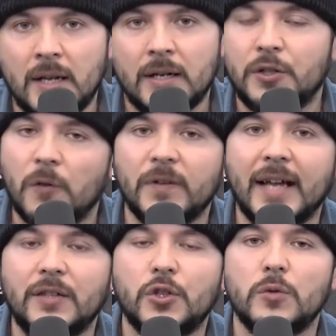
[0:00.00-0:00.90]
Now, don't
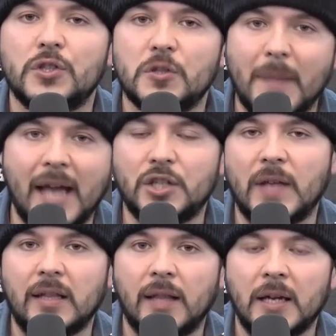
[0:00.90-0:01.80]
forget to smash
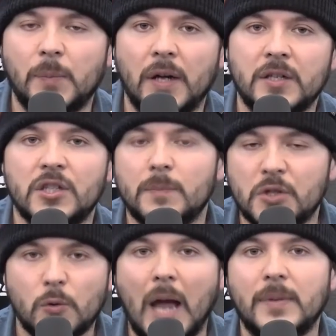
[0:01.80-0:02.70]
that like button,
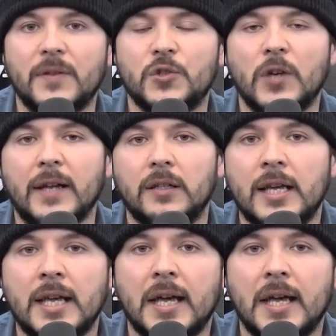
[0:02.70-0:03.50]
subscribe to this channel,